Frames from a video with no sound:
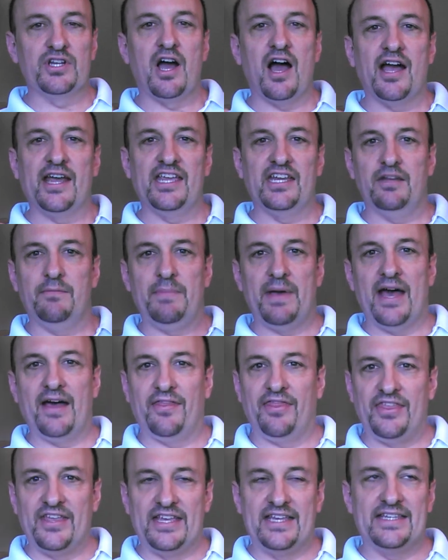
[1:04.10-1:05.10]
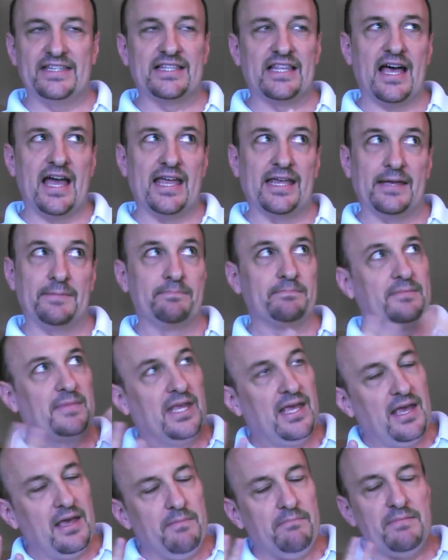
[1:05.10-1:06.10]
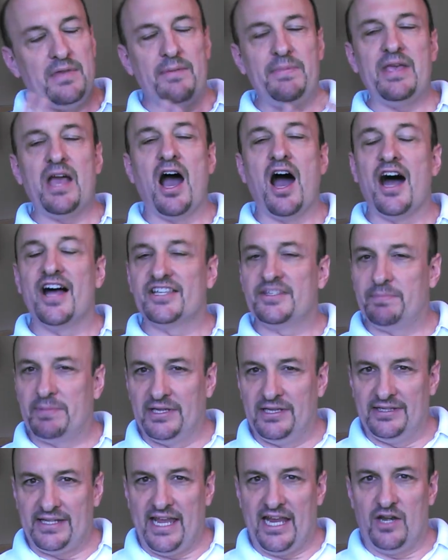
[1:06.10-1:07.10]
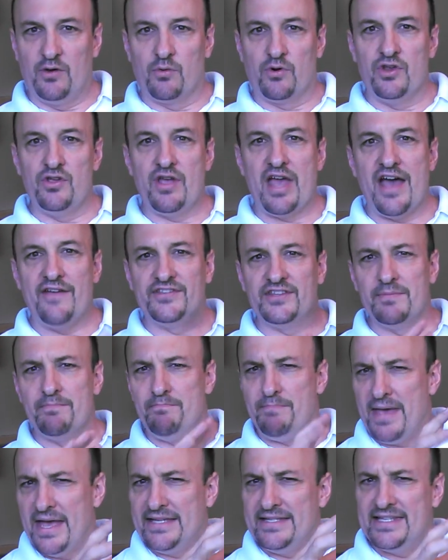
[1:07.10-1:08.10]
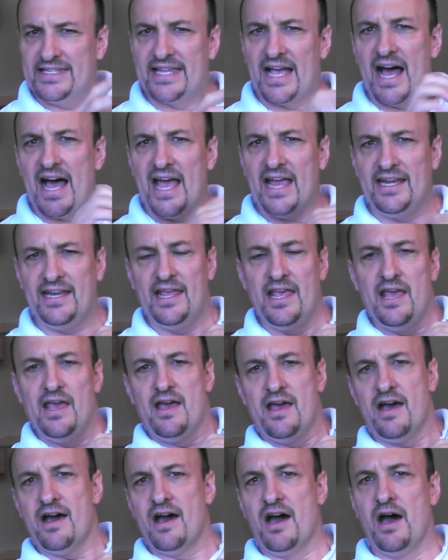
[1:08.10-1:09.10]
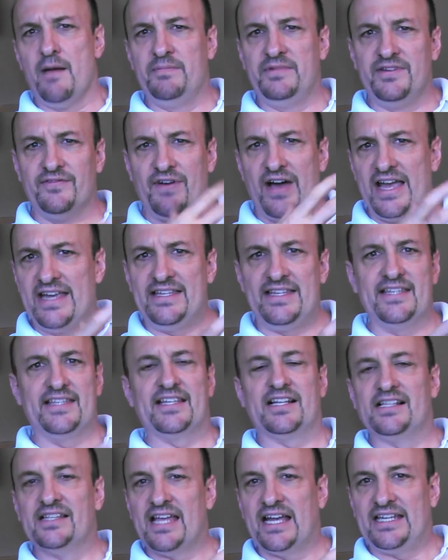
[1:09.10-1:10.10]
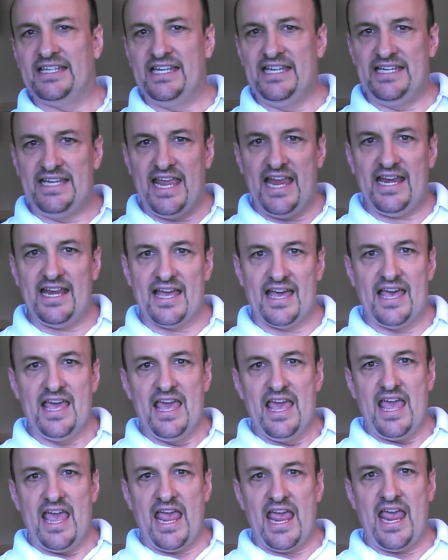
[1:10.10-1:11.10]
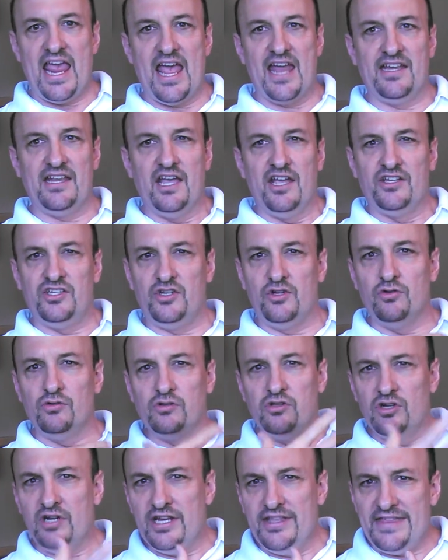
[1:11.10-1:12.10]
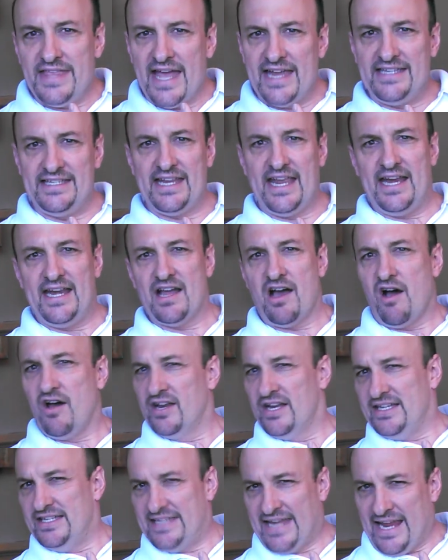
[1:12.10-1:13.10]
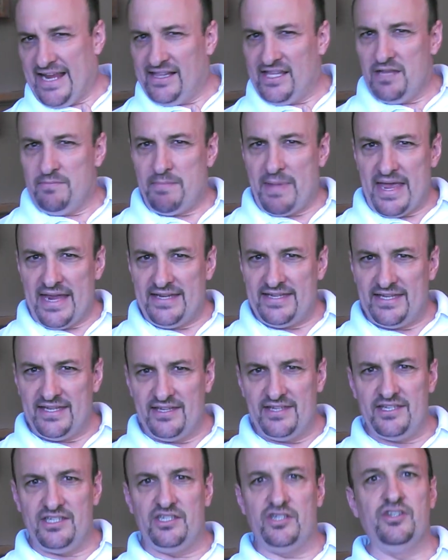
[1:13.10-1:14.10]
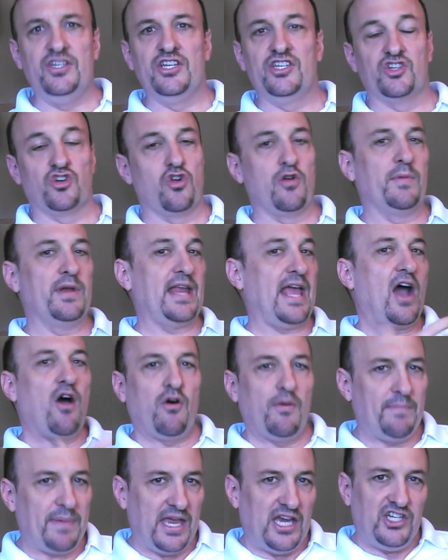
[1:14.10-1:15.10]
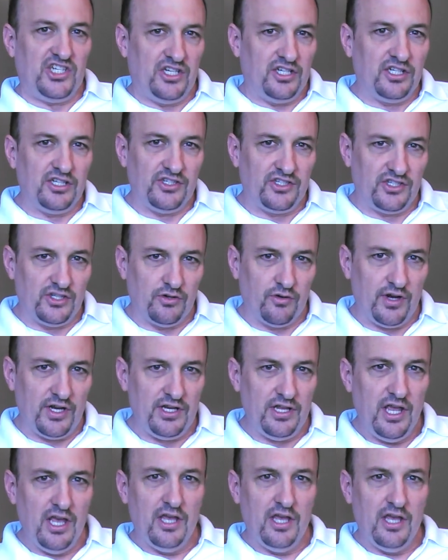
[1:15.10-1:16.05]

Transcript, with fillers: talking about things like maybe hospital data where you have some bedside um, devices collecting data and to look at that data on a daily basis to determine how a patient is doing,